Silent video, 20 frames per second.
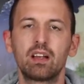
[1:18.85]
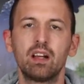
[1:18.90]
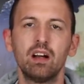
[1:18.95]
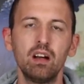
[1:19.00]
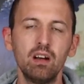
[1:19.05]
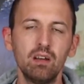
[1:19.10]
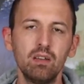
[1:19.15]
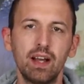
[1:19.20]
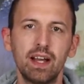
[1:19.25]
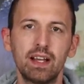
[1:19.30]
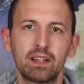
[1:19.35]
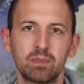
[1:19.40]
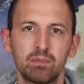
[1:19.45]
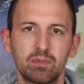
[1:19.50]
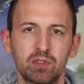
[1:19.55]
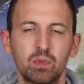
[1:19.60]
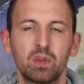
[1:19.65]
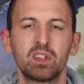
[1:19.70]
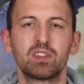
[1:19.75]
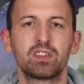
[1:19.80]
Carl
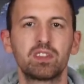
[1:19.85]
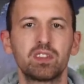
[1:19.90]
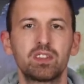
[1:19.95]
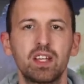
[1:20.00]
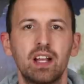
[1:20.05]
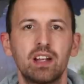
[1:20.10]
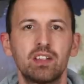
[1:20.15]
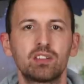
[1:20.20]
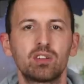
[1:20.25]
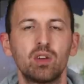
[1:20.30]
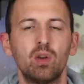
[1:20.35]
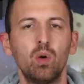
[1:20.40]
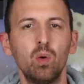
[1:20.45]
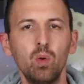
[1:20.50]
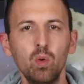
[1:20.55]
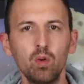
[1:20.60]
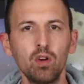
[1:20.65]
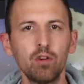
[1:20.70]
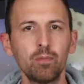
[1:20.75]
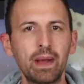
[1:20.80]
Adams wants to tell us
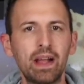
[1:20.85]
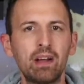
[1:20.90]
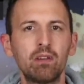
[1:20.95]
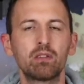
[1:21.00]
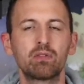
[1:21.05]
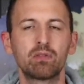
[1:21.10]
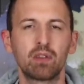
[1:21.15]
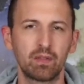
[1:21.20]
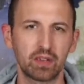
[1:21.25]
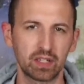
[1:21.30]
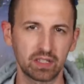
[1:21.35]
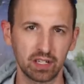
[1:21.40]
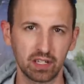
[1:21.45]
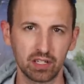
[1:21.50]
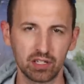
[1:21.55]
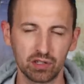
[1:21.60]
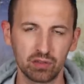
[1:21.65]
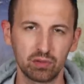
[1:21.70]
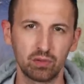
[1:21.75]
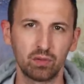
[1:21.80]
all about
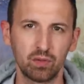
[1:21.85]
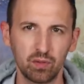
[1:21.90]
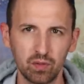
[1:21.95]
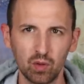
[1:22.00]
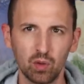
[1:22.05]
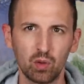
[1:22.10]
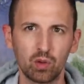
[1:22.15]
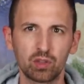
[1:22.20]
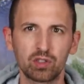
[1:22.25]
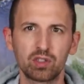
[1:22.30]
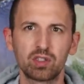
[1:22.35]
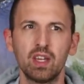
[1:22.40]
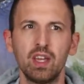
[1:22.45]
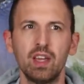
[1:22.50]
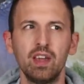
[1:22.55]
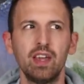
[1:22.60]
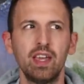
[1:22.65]
gravitational force